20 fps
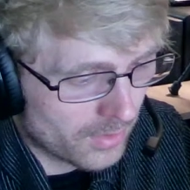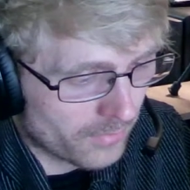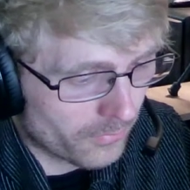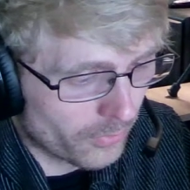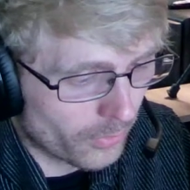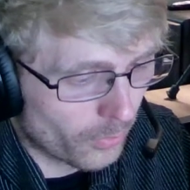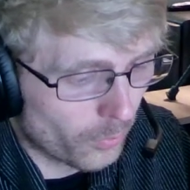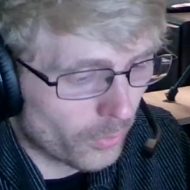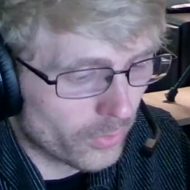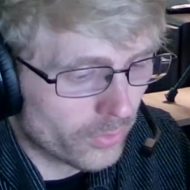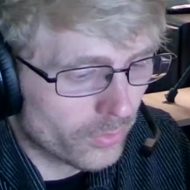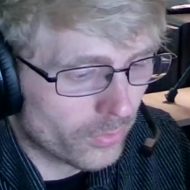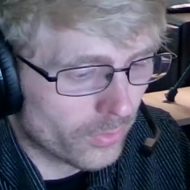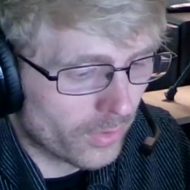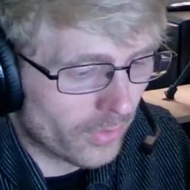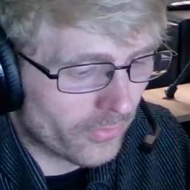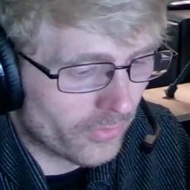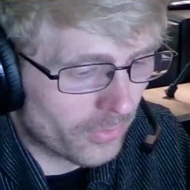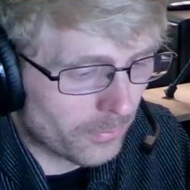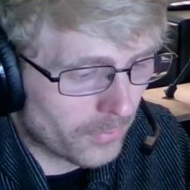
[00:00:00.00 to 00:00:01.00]
for the one who
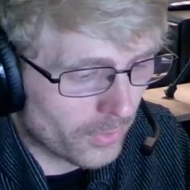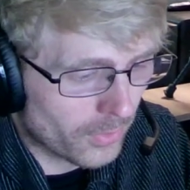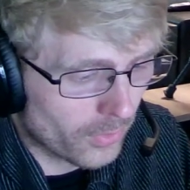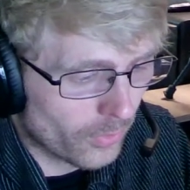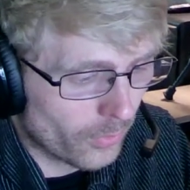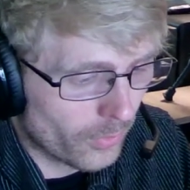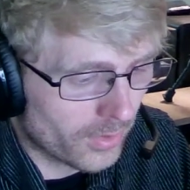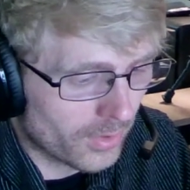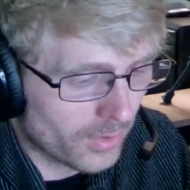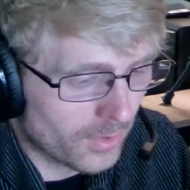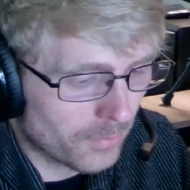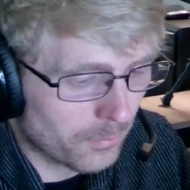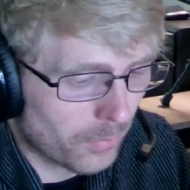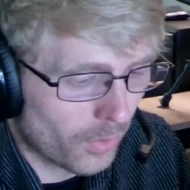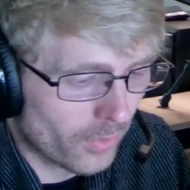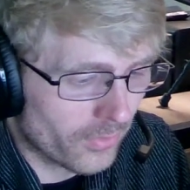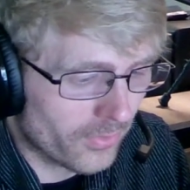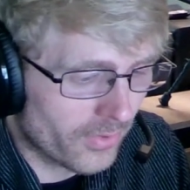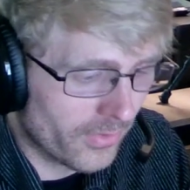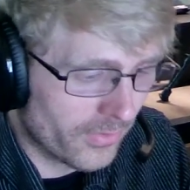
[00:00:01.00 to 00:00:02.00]
gives him a greeting
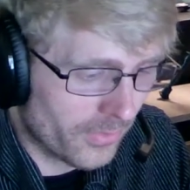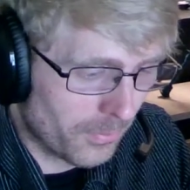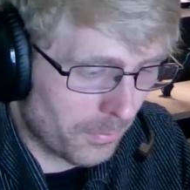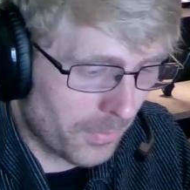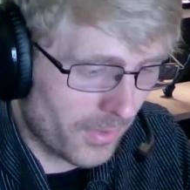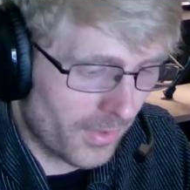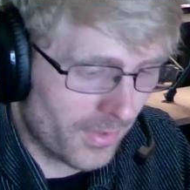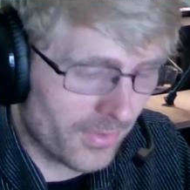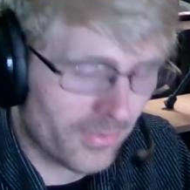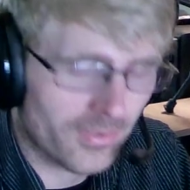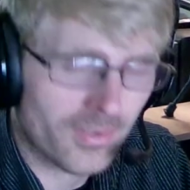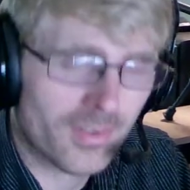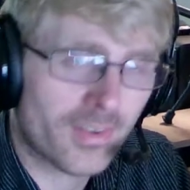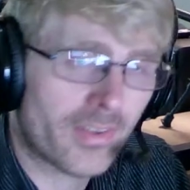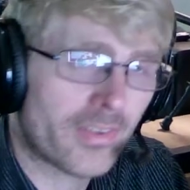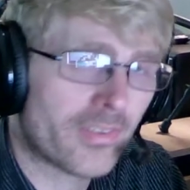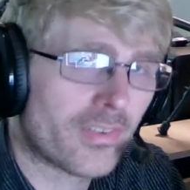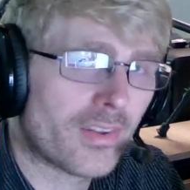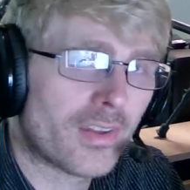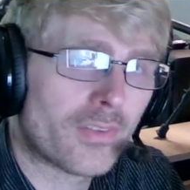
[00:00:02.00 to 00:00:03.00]
participates in
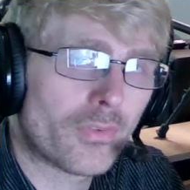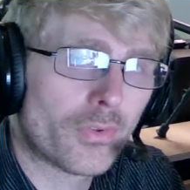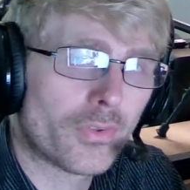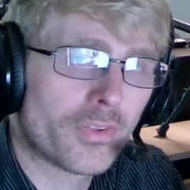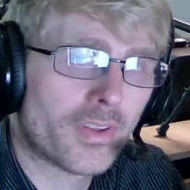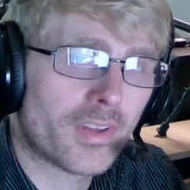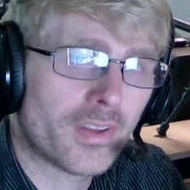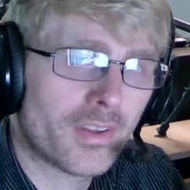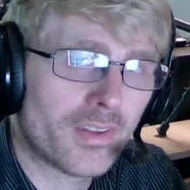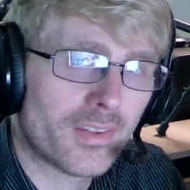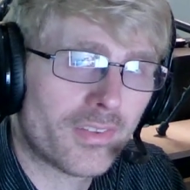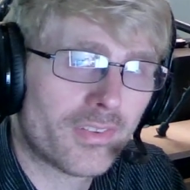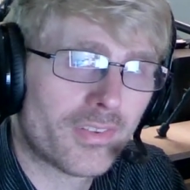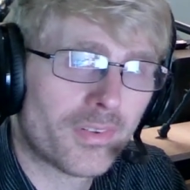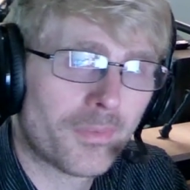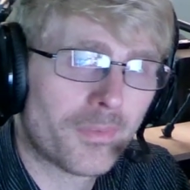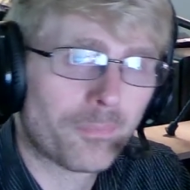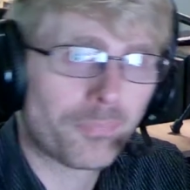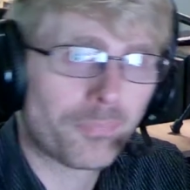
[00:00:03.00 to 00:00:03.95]
his evil deeds."